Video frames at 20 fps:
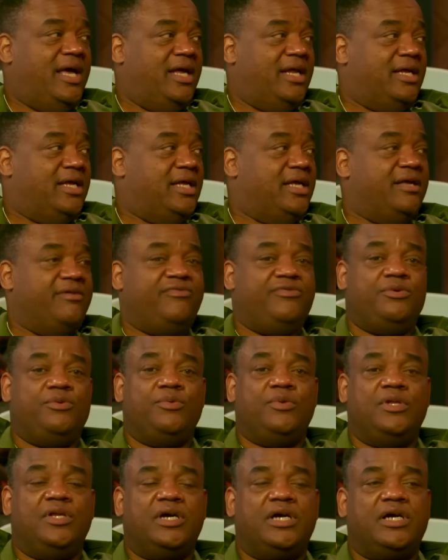And if you
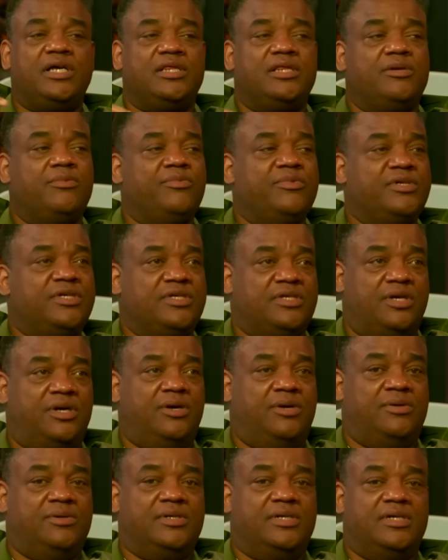look at the
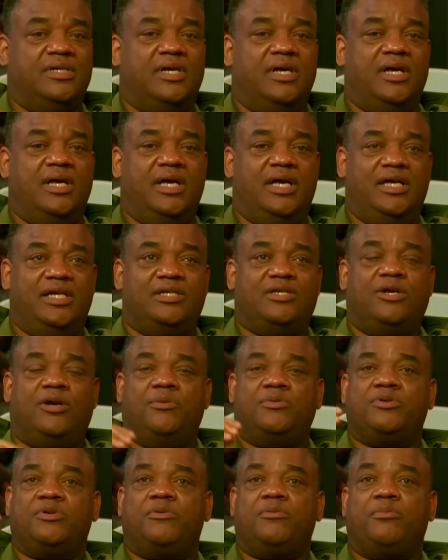results in
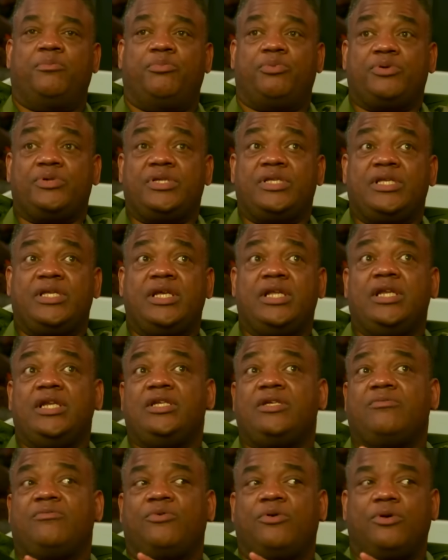terms of
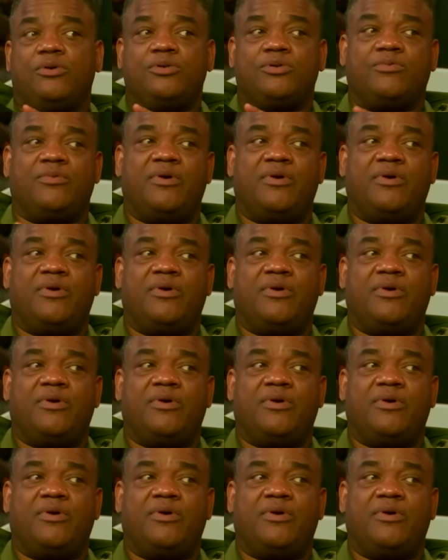percentage of gross